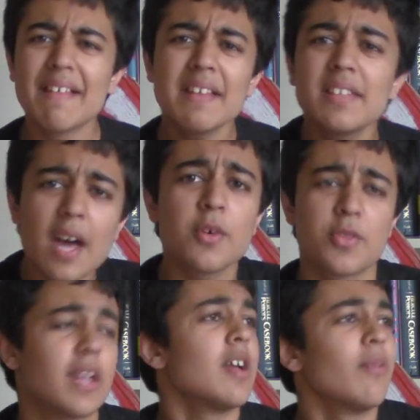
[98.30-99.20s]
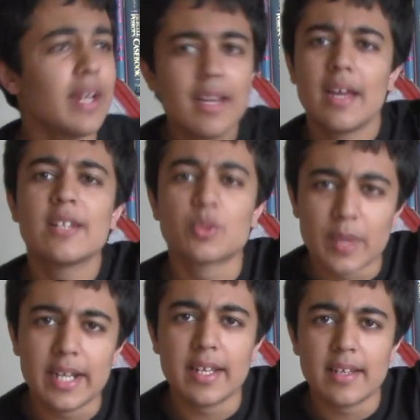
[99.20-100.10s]
And then the other thing, right? It's
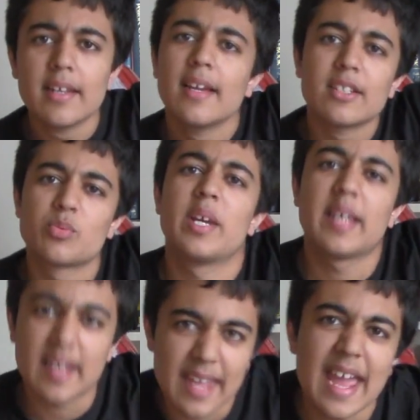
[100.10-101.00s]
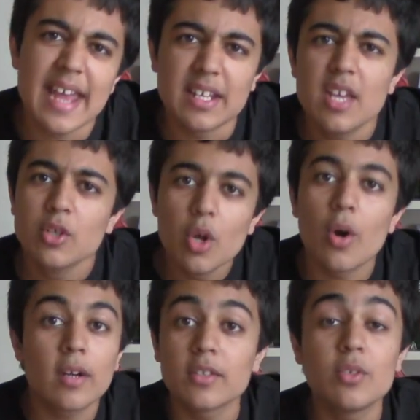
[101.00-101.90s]
raining. It's raining again. You
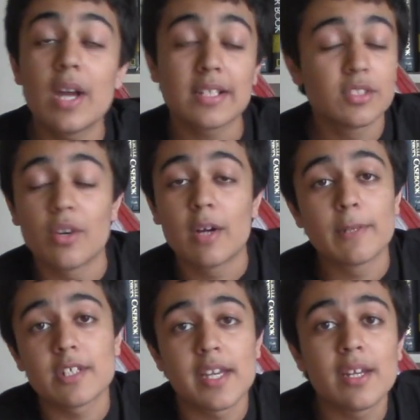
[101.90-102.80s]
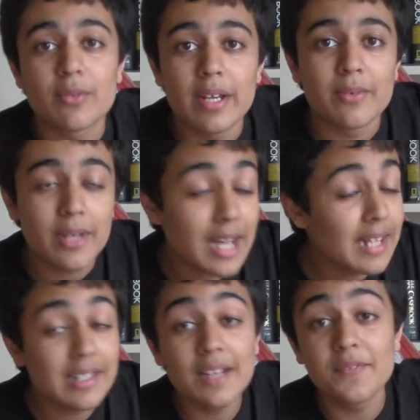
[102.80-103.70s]
know, you guys know how much I hate rain, right? I
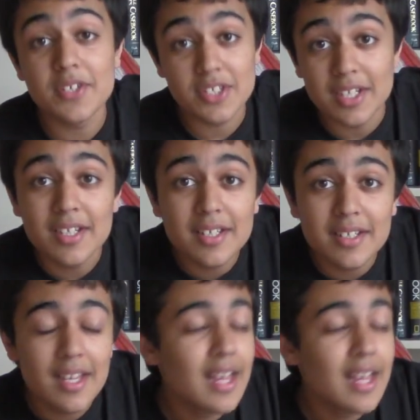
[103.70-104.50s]
love the sun.